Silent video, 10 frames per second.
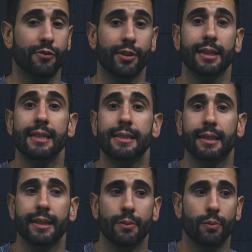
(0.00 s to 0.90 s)

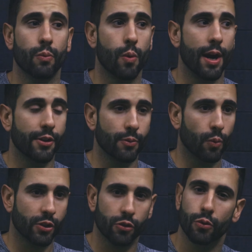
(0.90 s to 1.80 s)
realistically
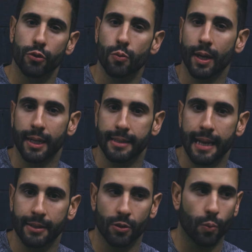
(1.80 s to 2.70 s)
what school you want to
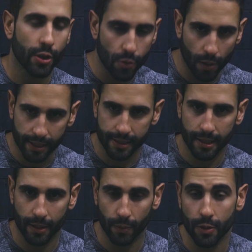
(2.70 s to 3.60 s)
attend. So what do you want to
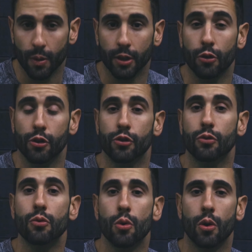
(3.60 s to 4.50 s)
study? What do you want to go to
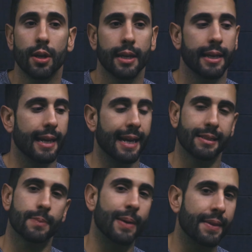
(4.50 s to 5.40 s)
school
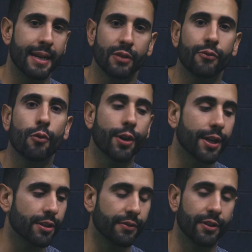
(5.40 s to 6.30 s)
and spend the next 4
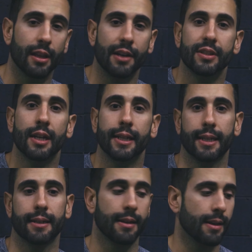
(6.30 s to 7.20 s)
years of your life
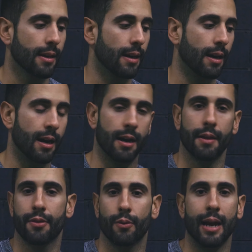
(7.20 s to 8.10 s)
studying?
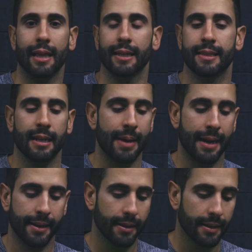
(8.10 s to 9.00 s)
The way I like to think
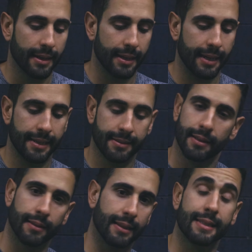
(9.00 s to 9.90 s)
about it is,
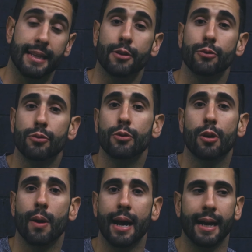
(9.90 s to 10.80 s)
let's say you do
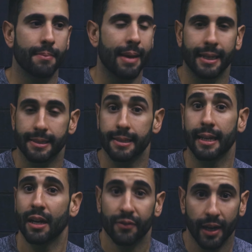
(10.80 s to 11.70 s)
go ahead and make it to the
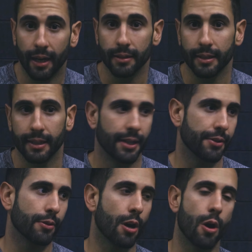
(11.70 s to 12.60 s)
NFL, and
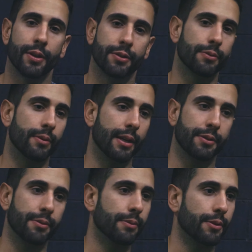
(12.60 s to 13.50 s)
you go and
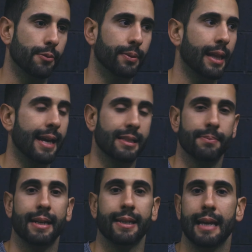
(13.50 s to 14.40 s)
you play as
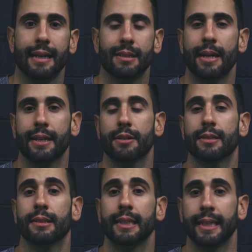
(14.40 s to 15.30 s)
many X amount of years
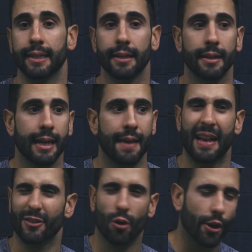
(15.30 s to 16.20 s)
in the league, and
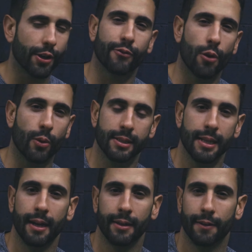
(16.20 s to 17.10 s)
that's all you're focused
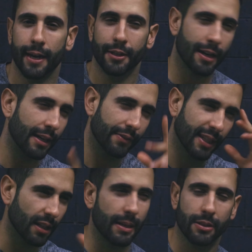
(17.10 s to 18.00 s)
on, all right? You're not even
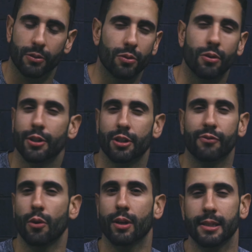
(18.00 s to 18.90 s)
thinking about school, you're
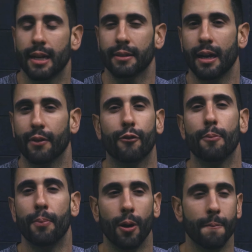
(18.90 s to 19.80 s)
just focused on
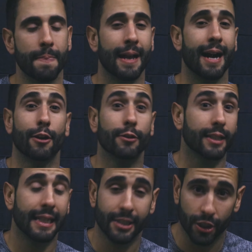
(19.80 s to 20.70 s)
football. I don't
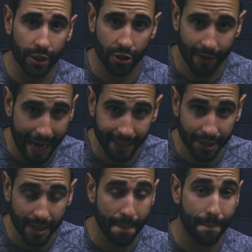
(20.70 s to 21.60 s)
think that's a good
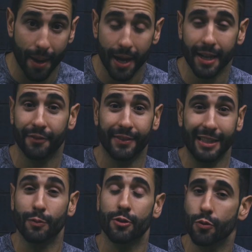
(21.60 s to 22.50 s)
strategy, but if
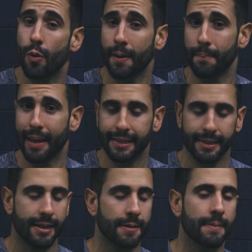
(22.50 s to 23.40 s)
that's what you want to base
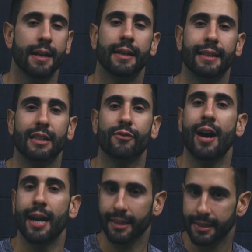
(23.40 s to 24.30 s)
it on, that's
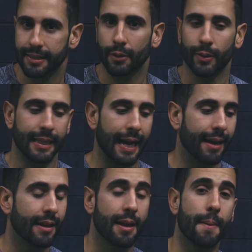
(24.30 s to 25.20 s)
fine, let's stick with that.
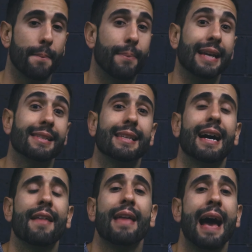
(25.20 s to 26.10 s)
Based
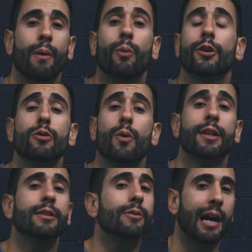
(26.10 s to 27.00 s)
on that, what do you
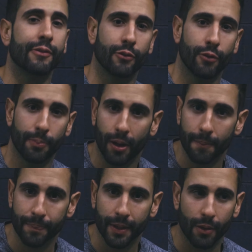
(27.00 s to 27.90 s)
want to do after football?
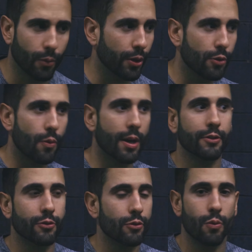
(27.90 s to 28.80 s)
What do you want
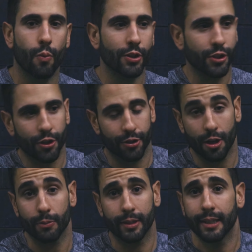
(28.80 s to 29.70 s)
to do once you're
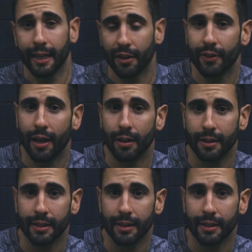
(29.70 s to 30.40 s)
done with the NFL?